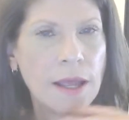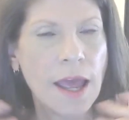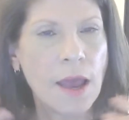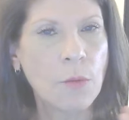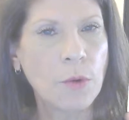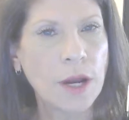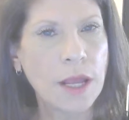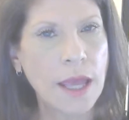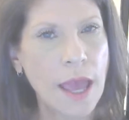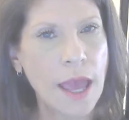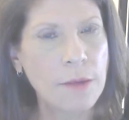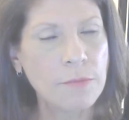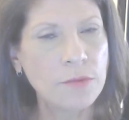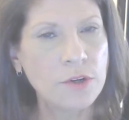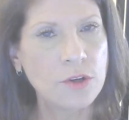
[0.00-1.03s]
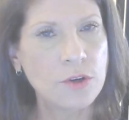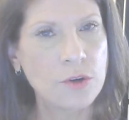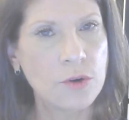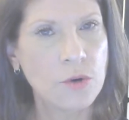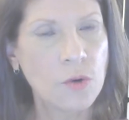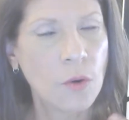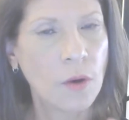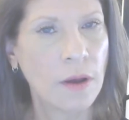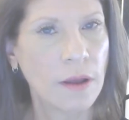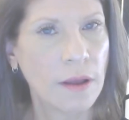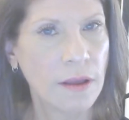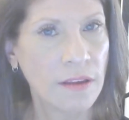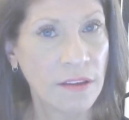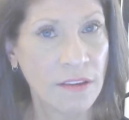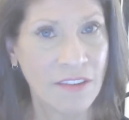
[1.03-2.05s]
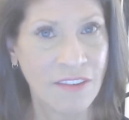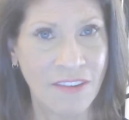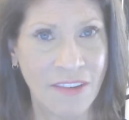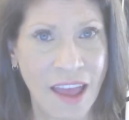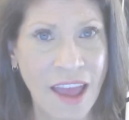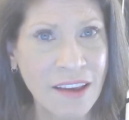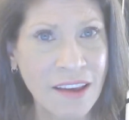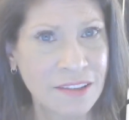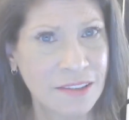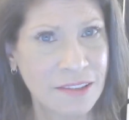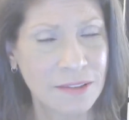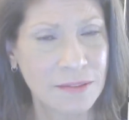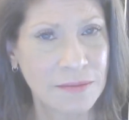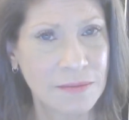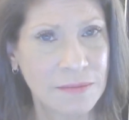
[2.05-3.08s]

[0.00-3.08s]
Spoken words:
And when it came to sex,